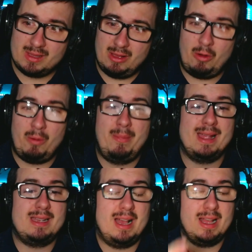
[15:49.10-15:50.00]
Oh my
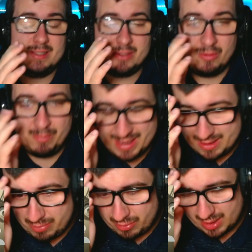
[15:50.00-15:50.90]
god, so
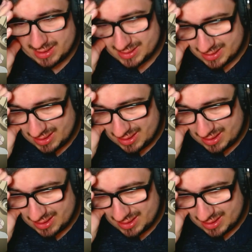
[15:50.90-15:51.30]
many bullets.